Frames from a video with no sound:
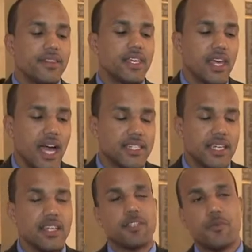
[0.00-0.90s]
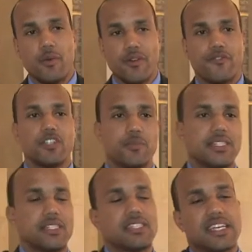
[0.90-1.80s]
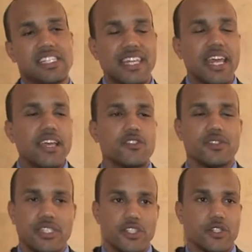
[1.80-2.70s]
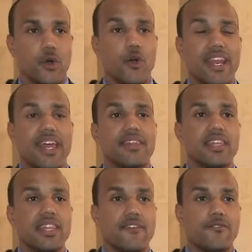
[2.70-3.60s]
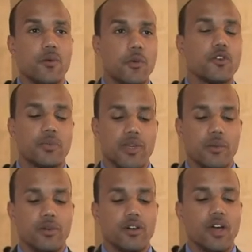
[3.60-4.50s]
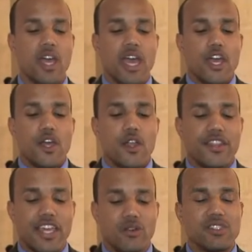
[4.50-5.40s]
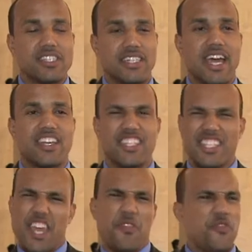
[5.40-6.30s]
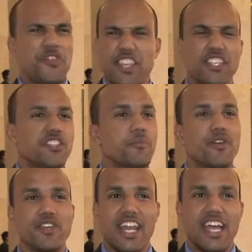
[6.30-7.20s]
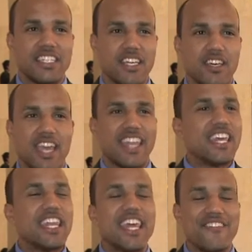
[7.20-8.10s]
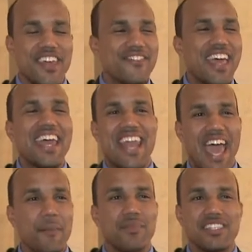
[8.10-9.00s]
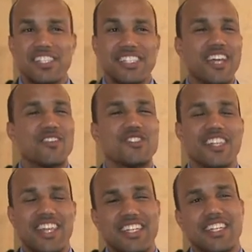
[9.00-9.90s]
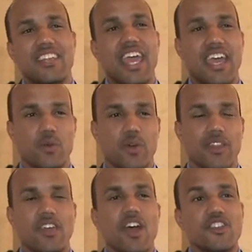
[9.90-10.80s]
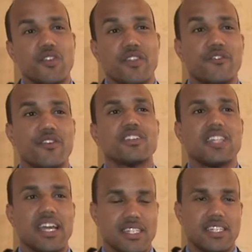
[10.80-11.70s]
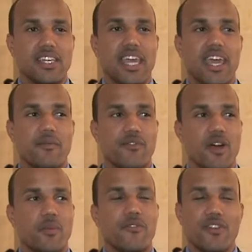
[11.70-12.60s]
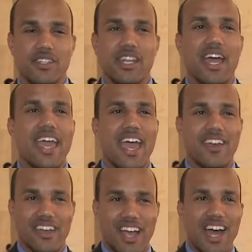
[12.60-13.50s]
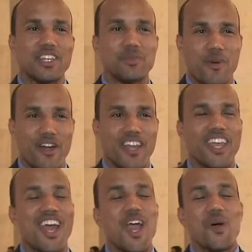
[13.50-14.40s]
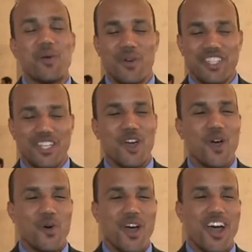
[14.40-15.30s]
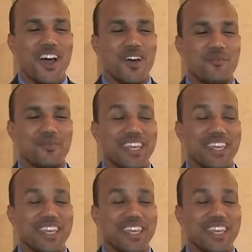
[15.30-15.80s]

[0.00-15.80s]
The idea that sparked my first business is actually an interesting story, and I think that for most people, they don't sit down and say, this is the brilliant idea. And if that happens, it's not usually the idea they end with. So the first idea came from friends and I at a college party. We went to go